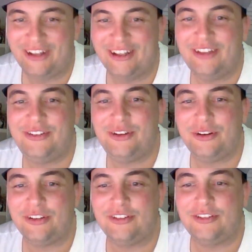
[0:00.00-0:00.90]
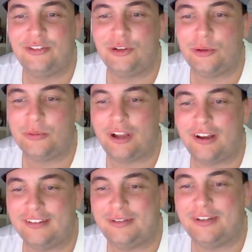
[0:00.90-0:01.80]
unless you're a
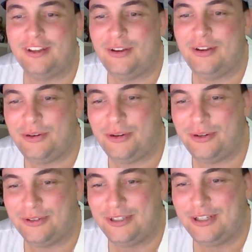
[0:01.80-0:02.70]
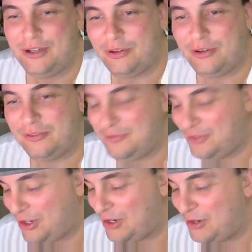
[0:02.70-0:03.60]
Stormcast or
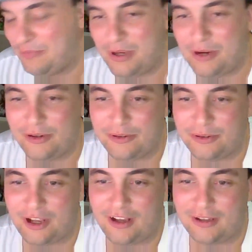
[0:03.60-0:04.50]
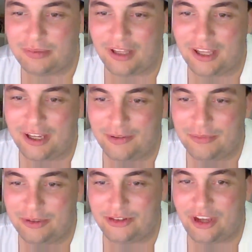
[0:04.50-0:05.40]
fucking Imperial Guard player, in
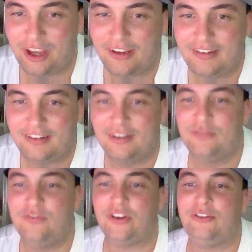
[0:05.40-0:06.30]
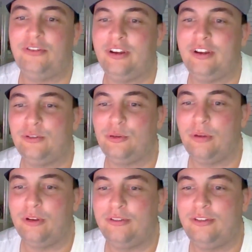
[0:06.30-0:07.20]
which case victory is
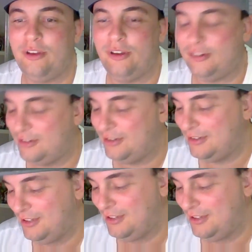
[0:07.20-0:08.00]
almost certain.